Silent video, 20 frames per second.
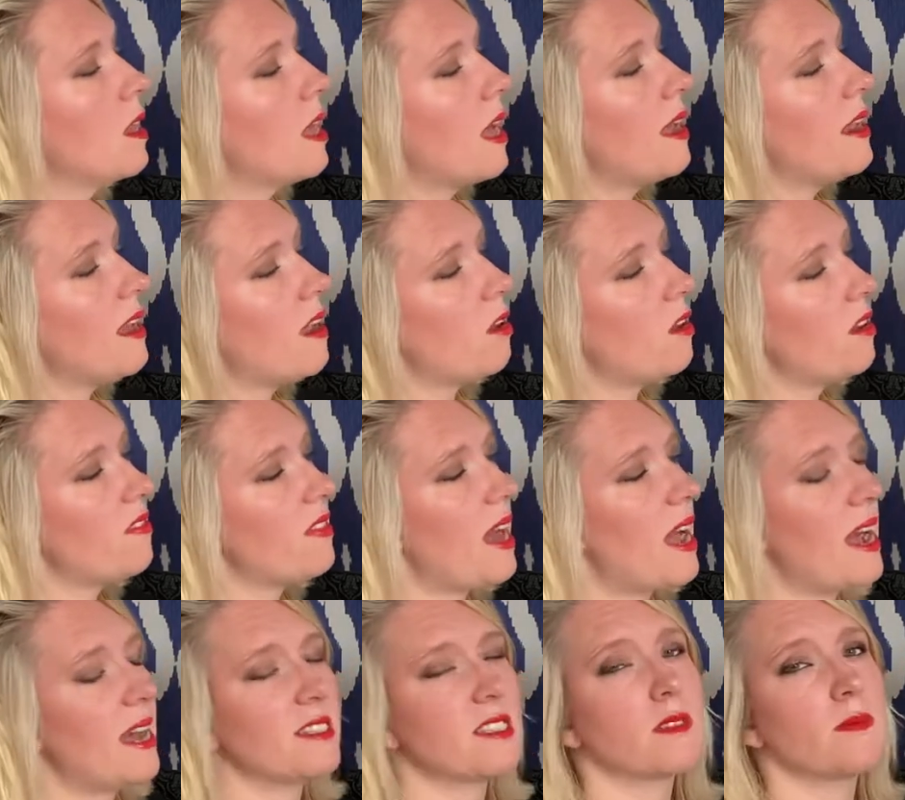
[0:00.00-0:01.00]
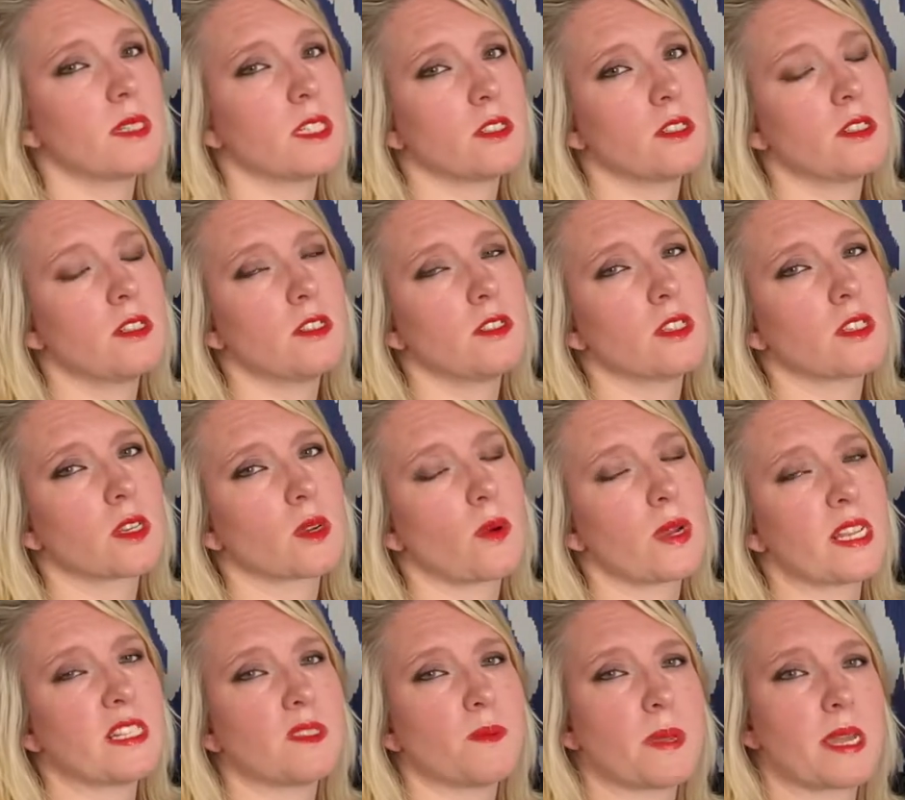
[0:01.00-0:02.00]
And all of that has to be done under the
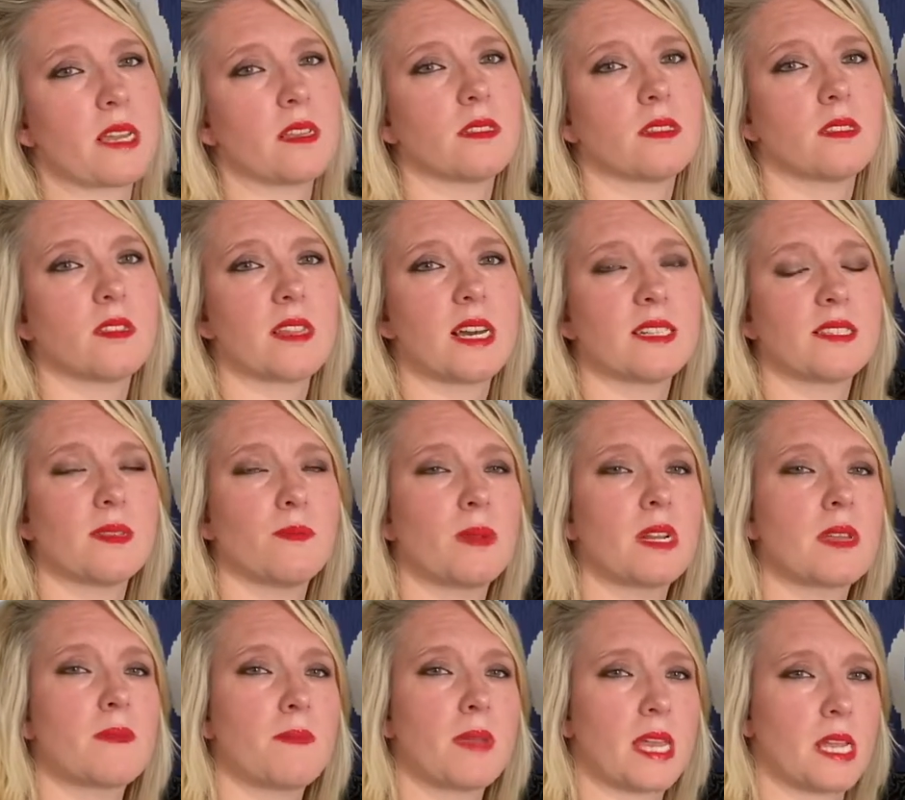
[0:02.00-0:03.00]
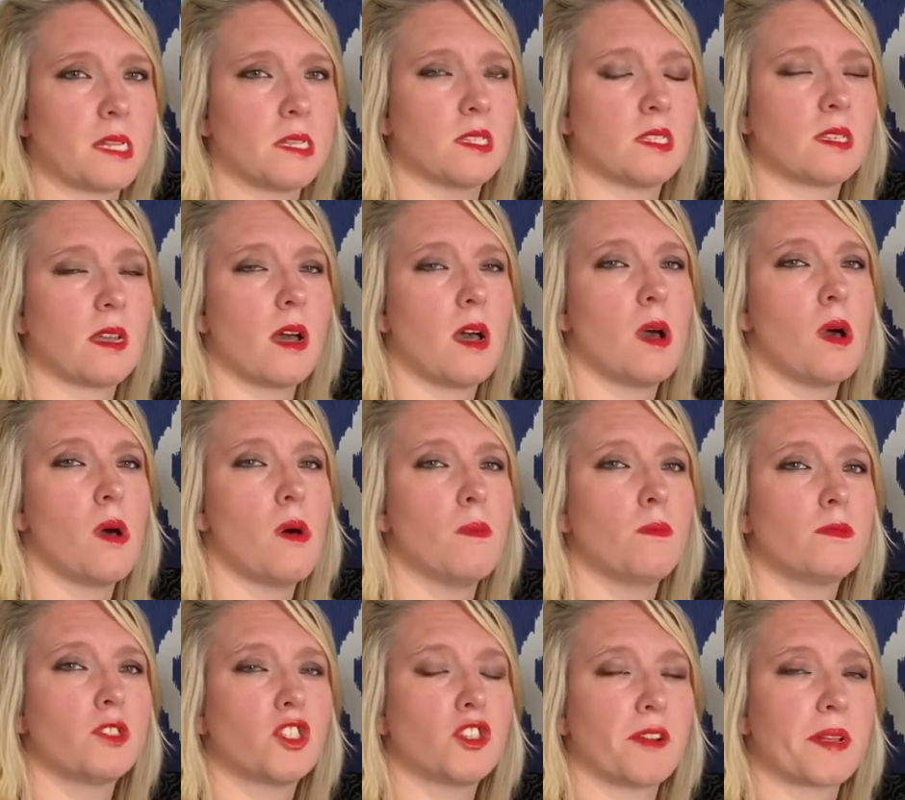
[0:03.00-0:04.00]
Queen's peace. So that simply means
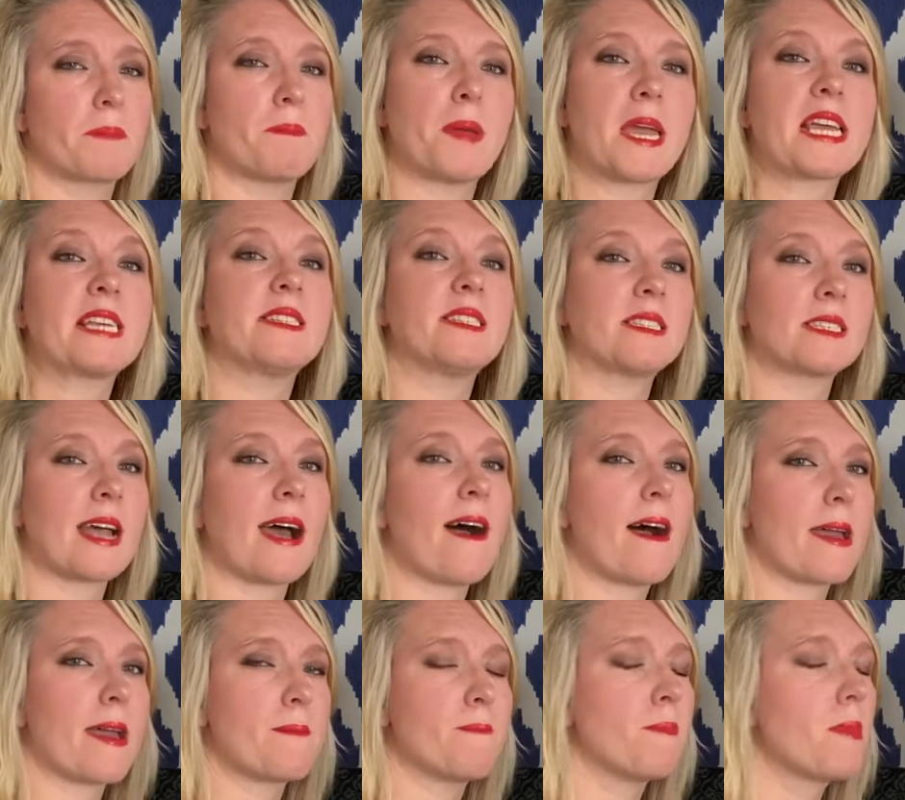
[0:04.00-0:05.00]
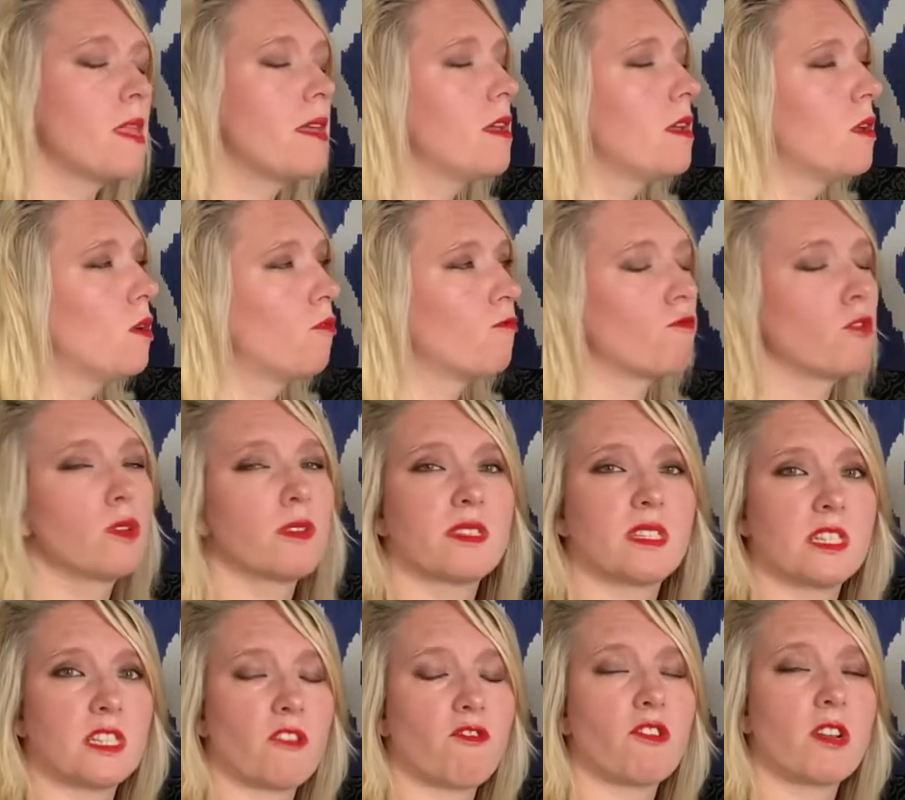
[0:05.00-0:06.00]
during peacetime. Rules are
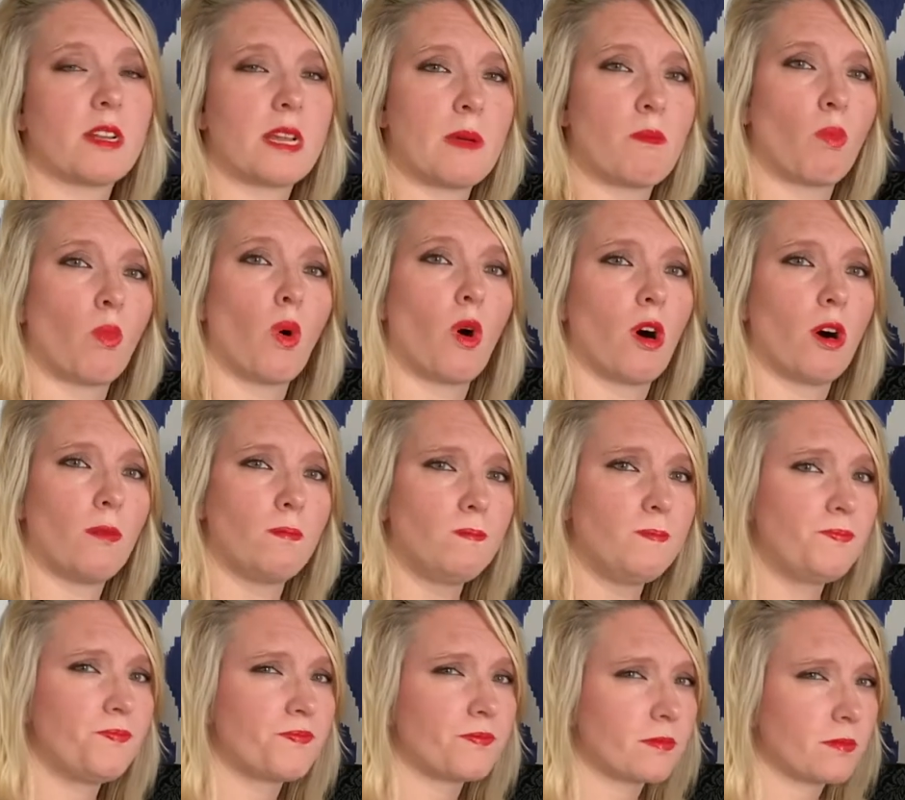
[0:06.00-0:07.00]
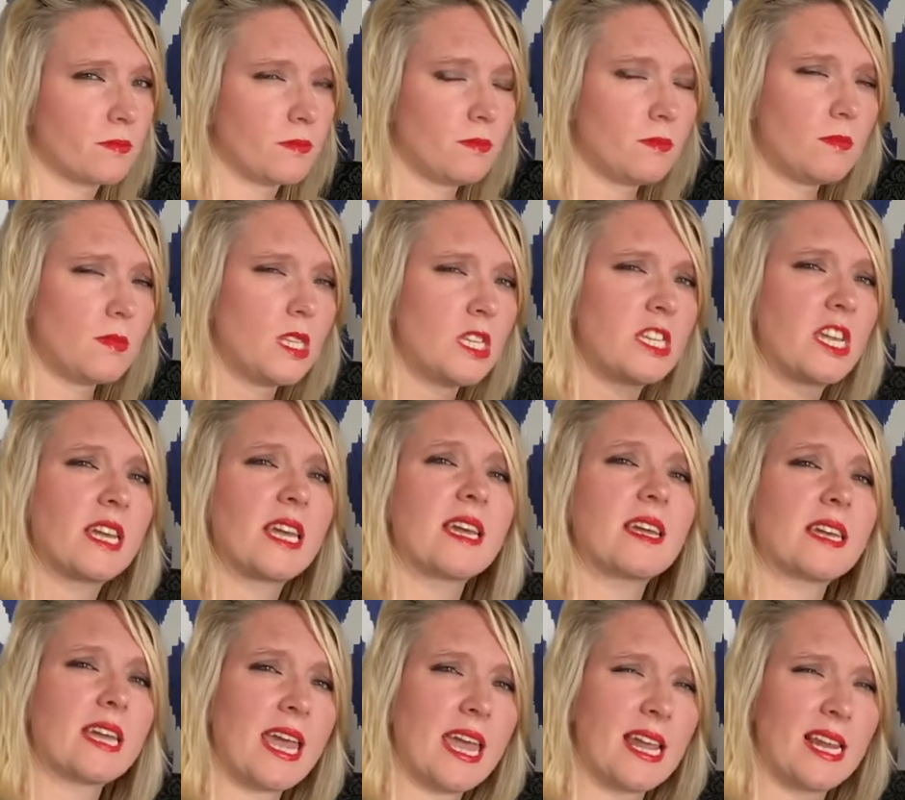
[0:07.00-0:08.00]
different in war. You can
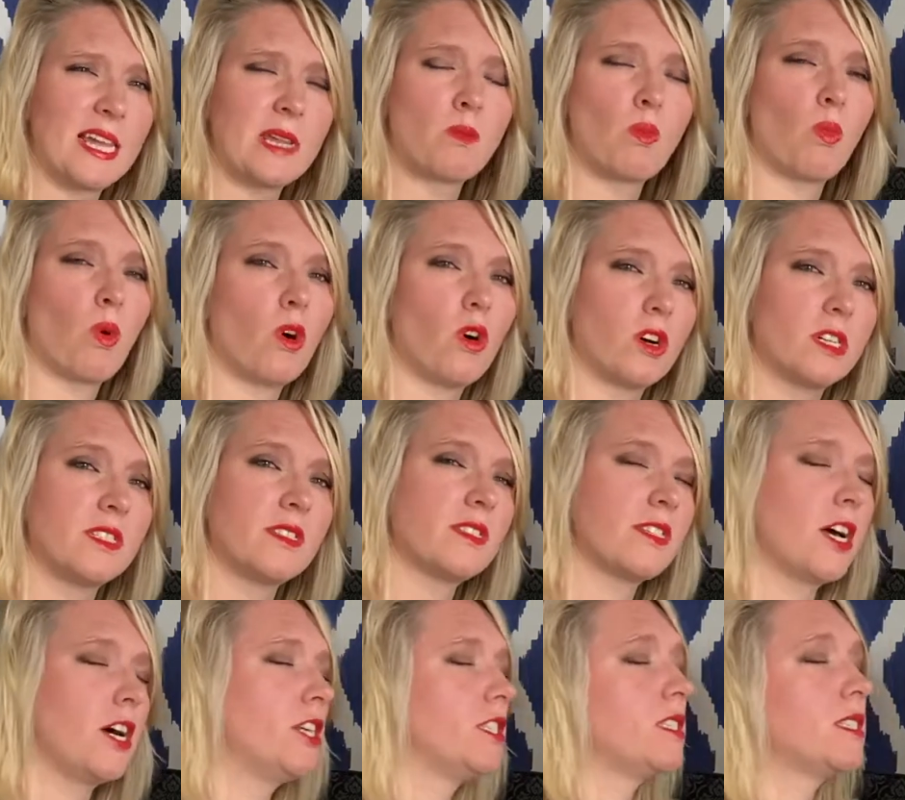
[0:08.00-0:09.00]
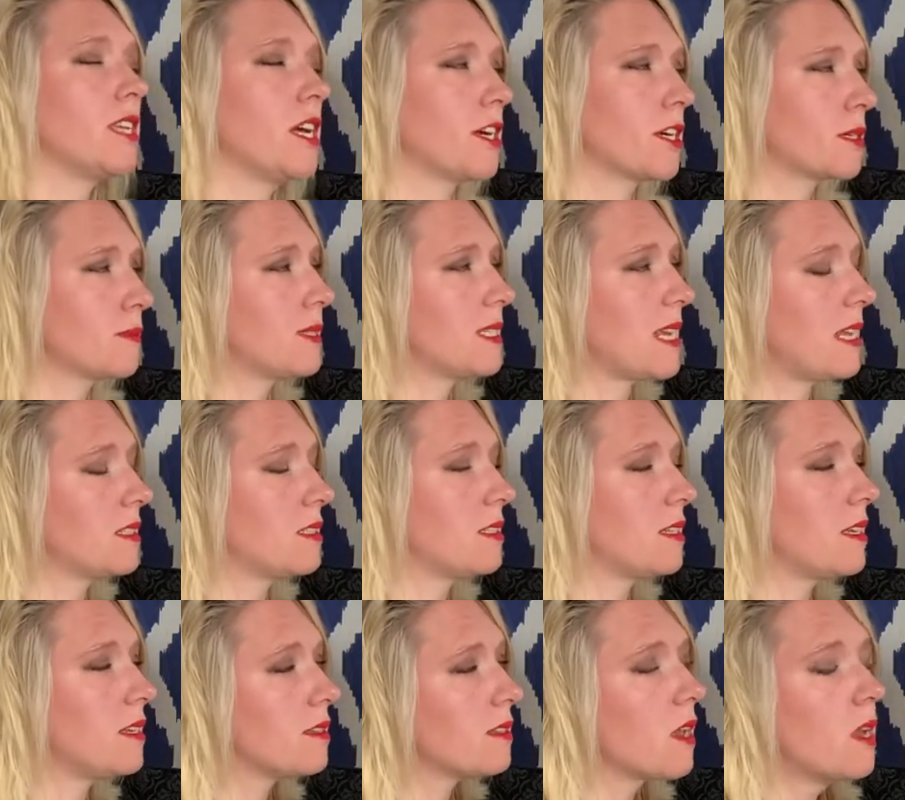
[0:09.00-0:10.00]
kill in war in certain
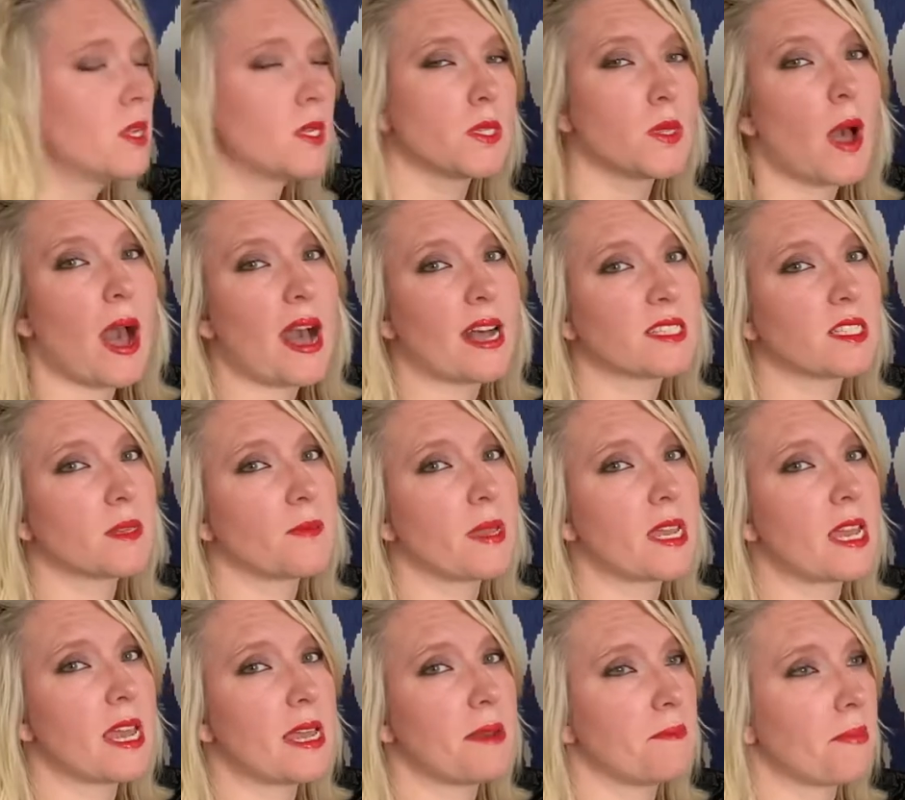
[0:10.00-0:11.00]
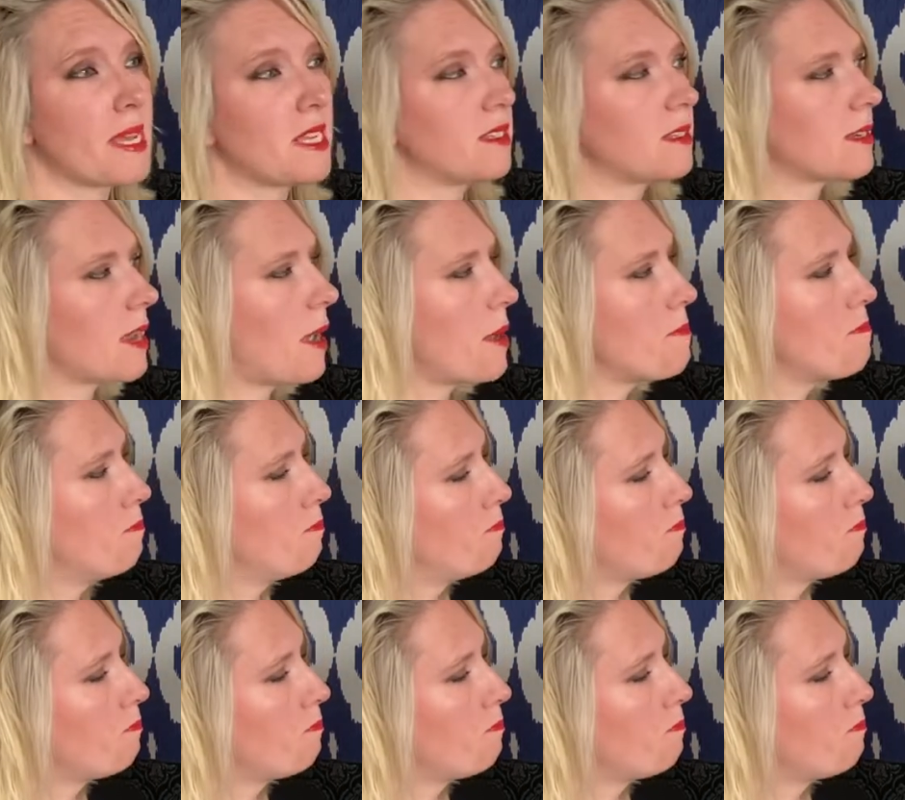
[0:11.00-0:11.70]
circumstances, so it has to be in peacetime.